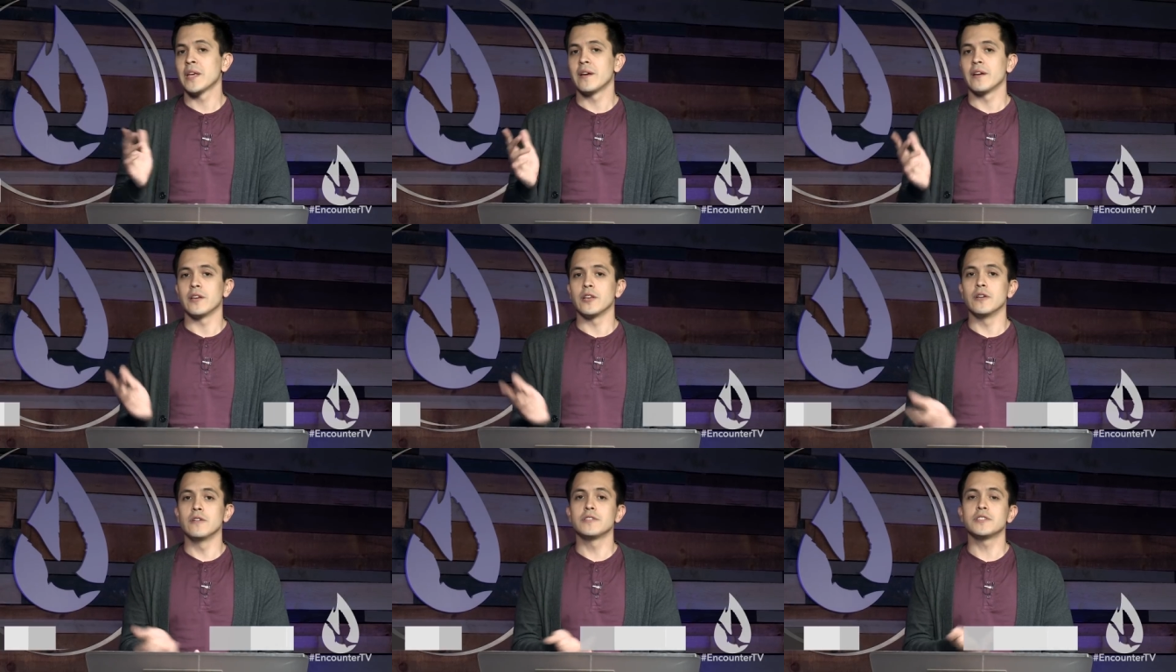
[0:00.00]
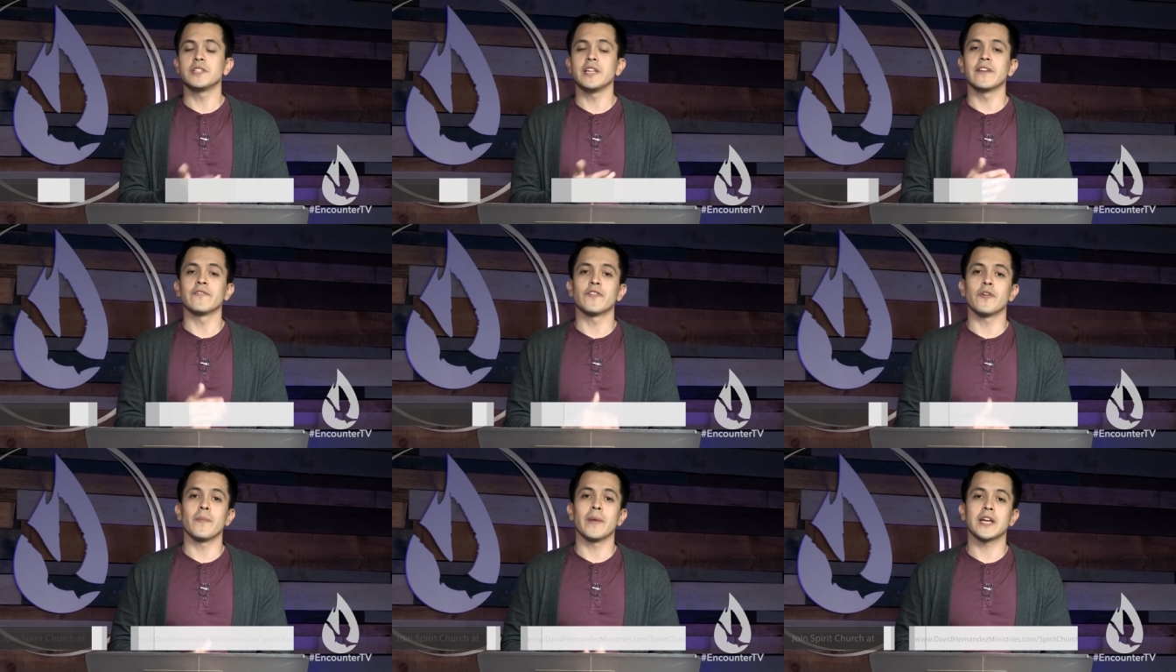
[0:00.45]
use the
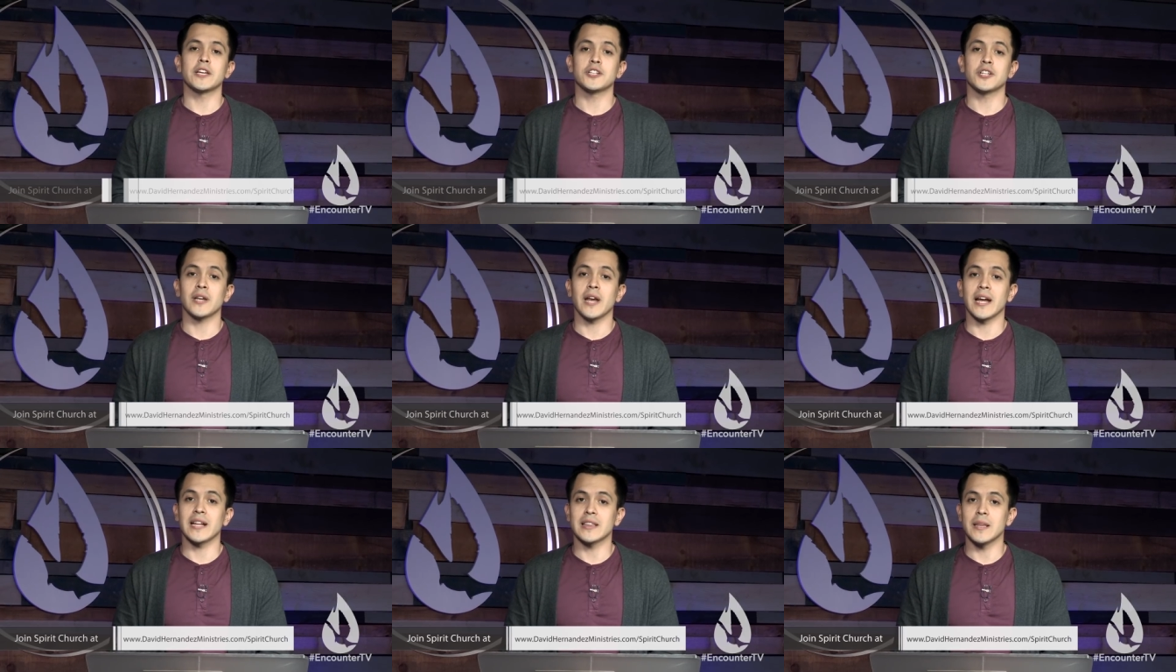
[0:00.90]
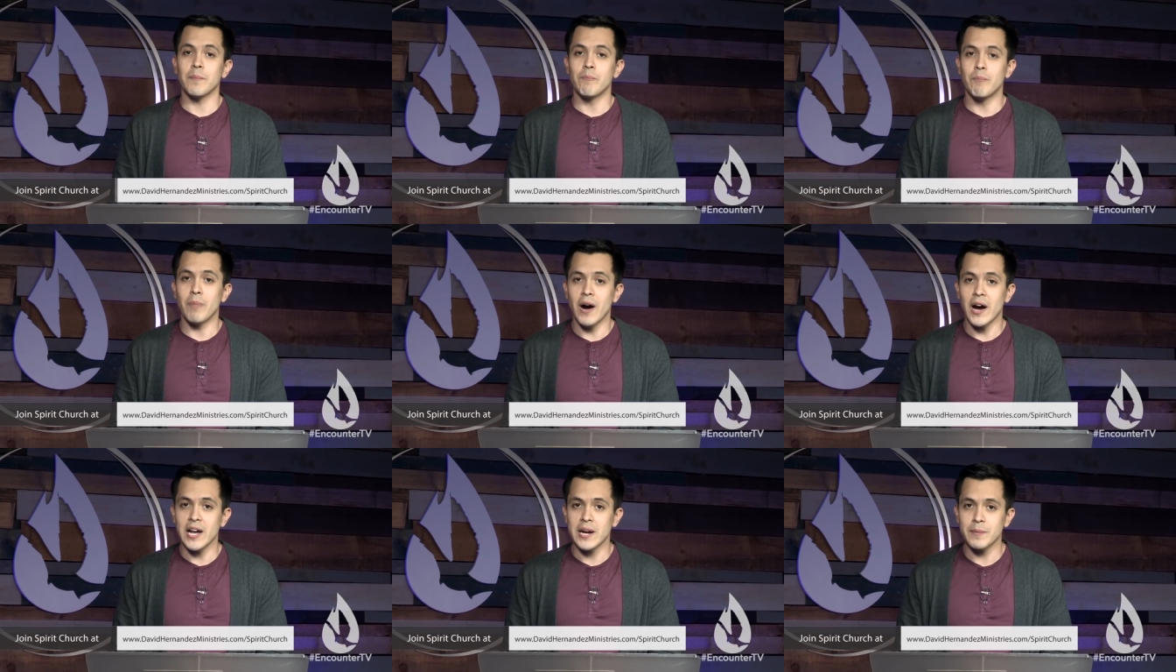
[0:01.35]
information at the
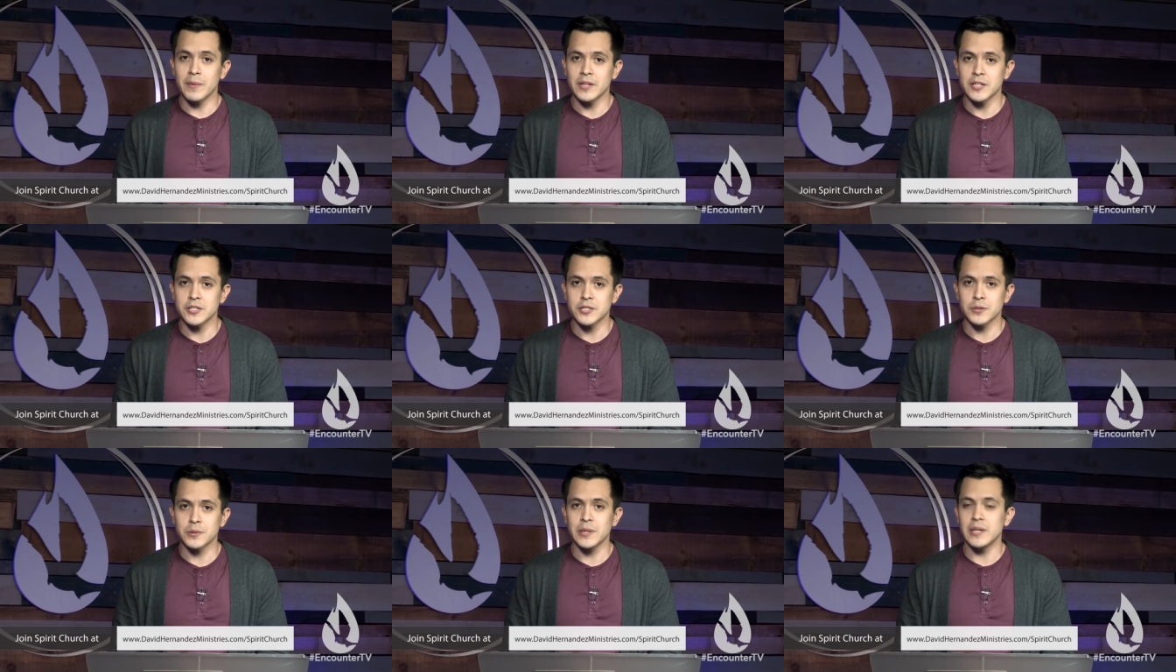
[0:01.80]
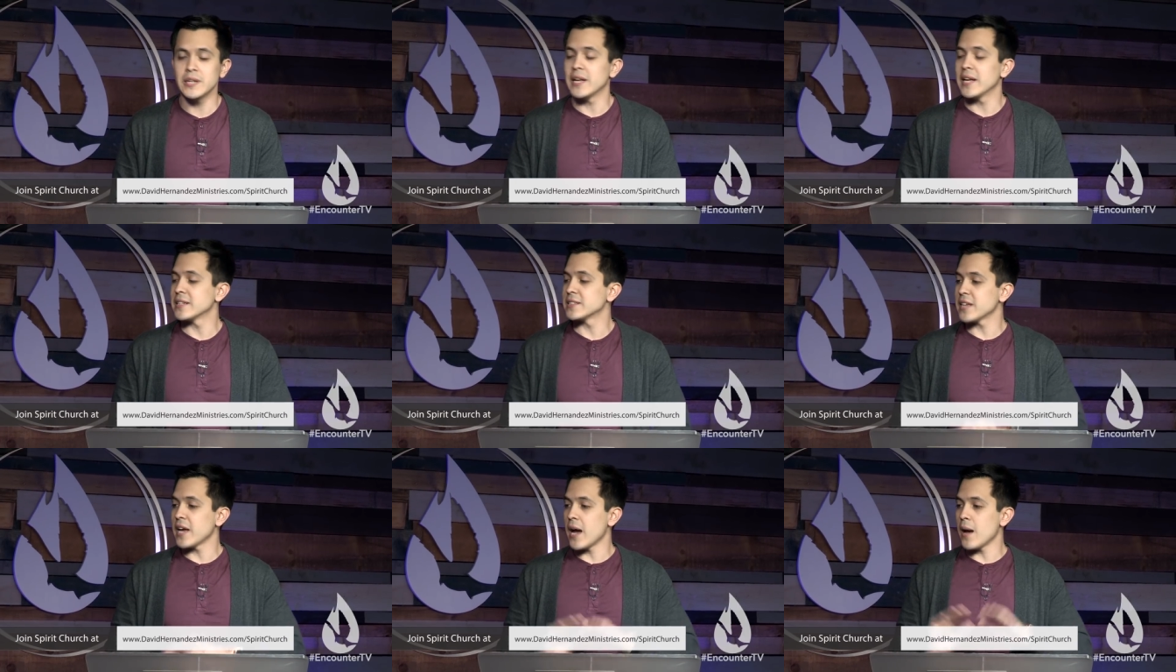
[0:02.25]
bottom of the screen.
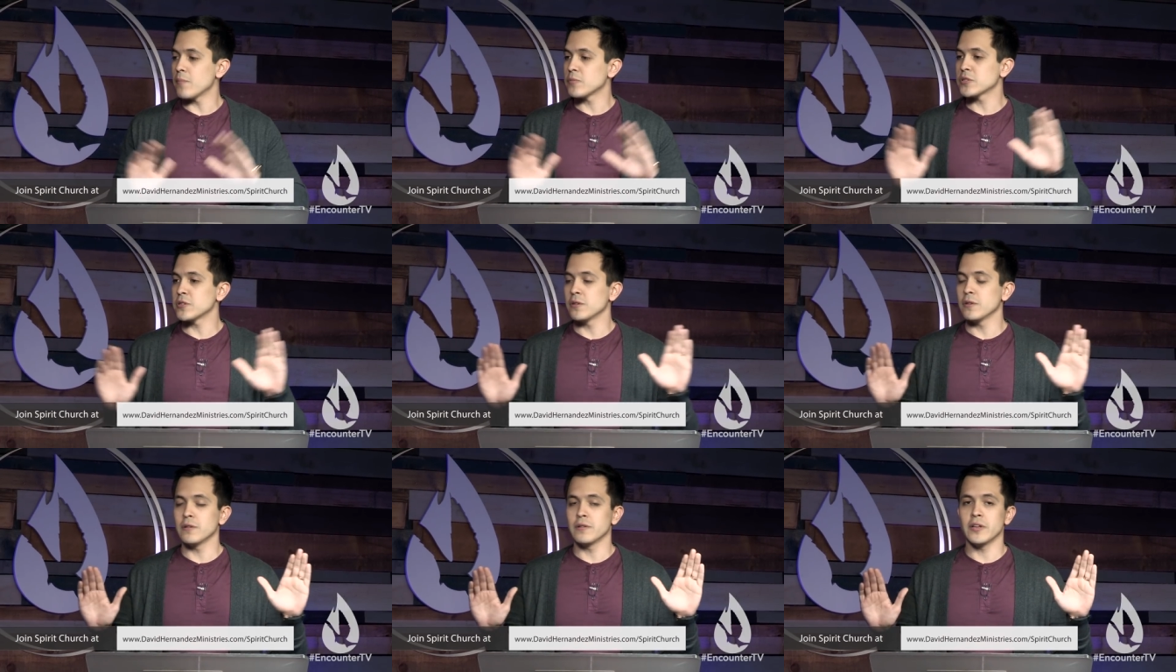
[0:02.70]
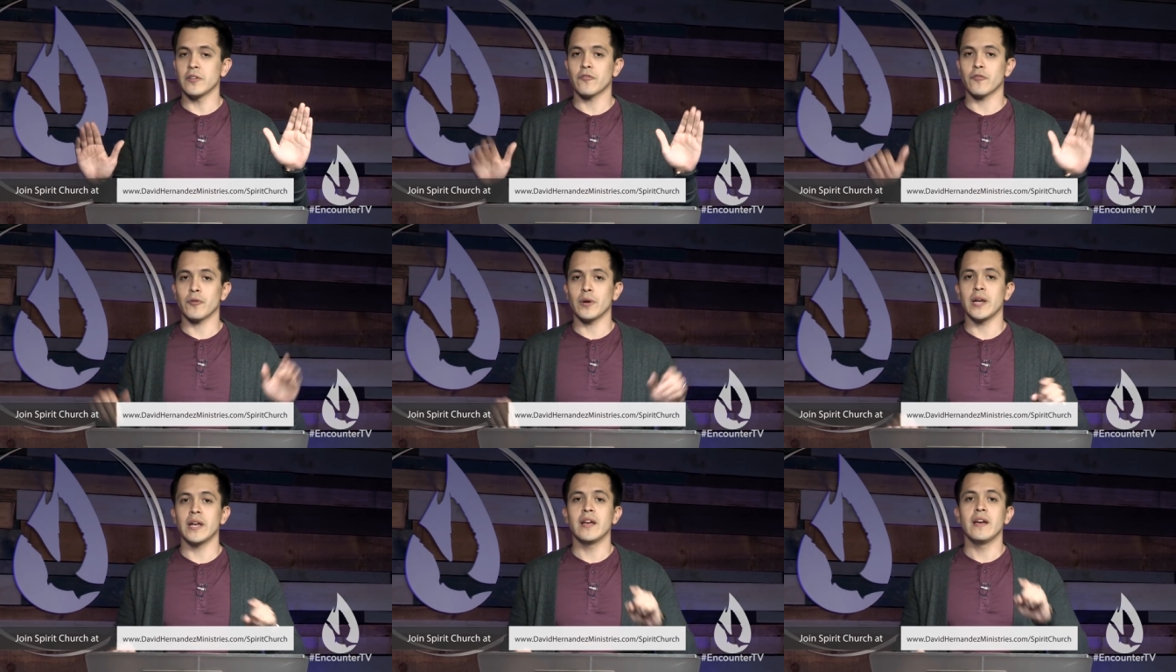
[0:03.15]
It's absolutely
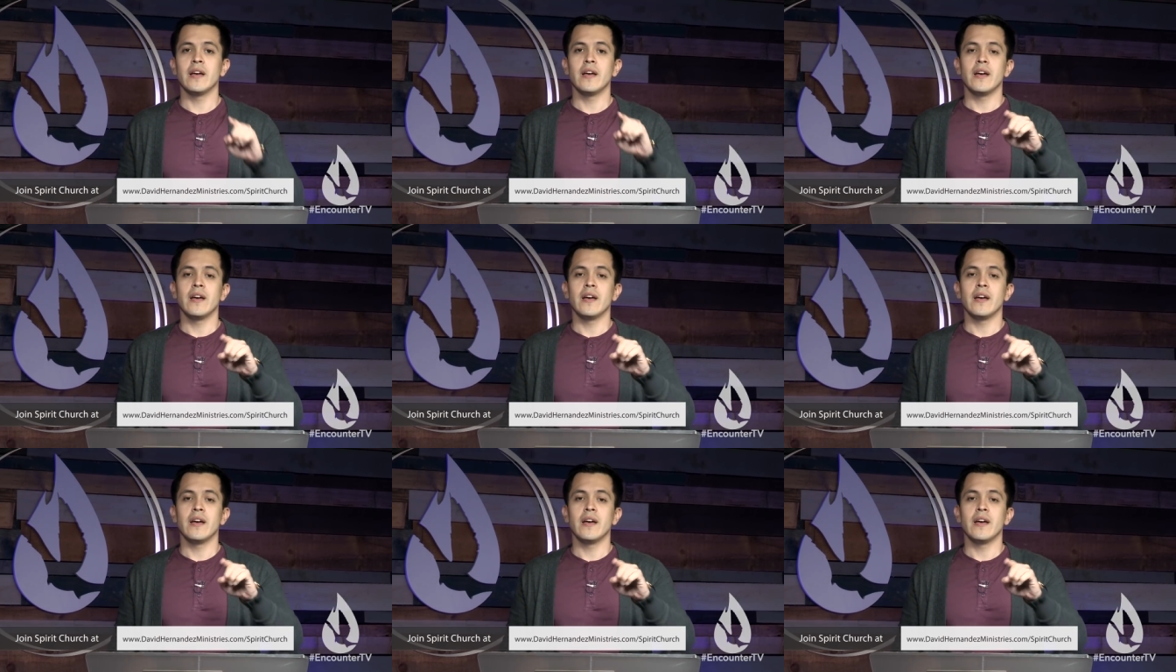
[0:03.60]
free.